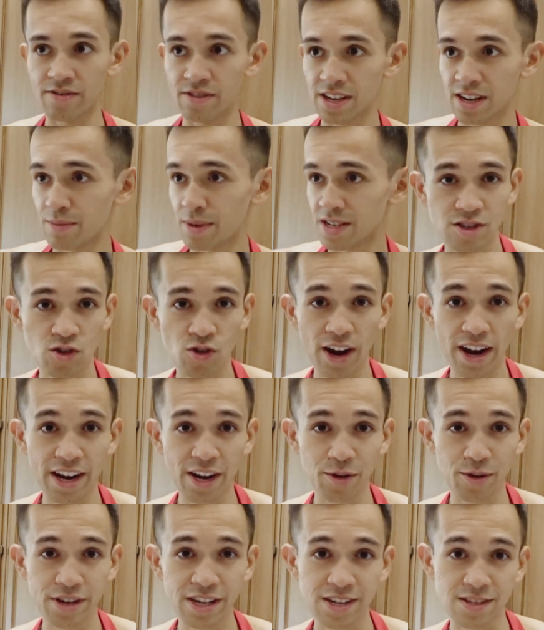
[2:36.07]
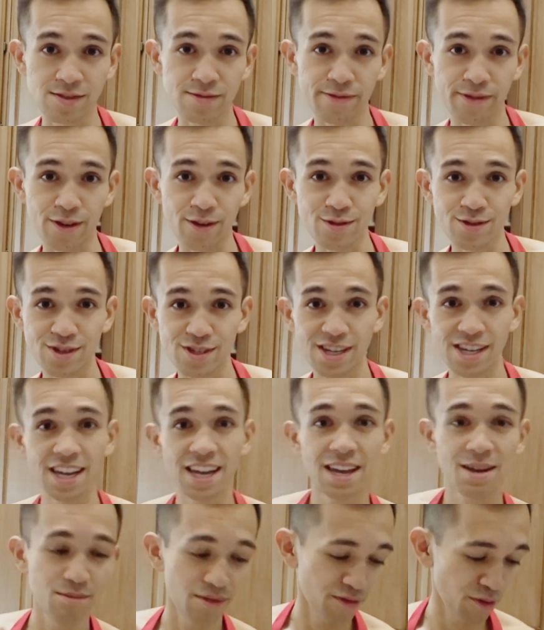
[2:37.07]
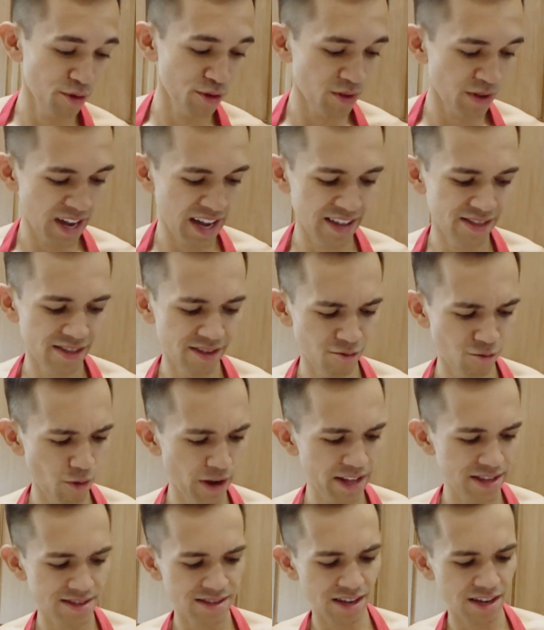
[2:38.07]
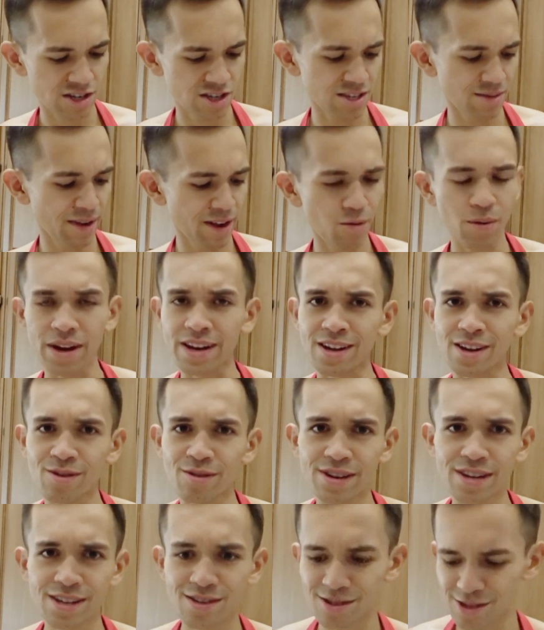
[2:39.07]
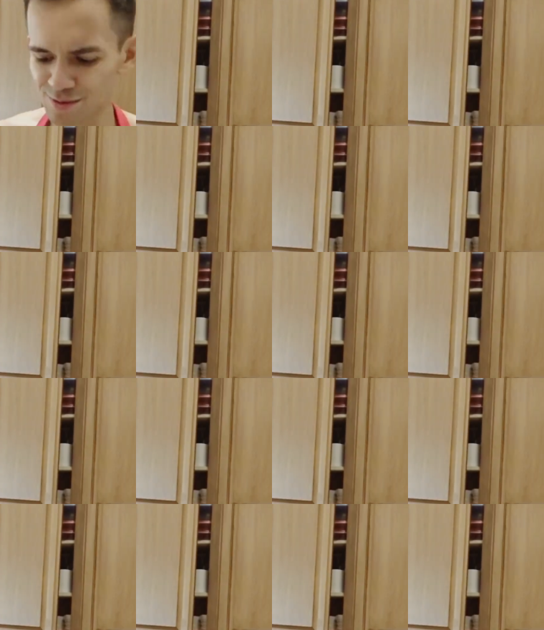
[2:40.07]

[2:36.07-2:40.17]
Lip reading: you gotta mix dry ingredients first before you add the wet/semi-wet ingredients.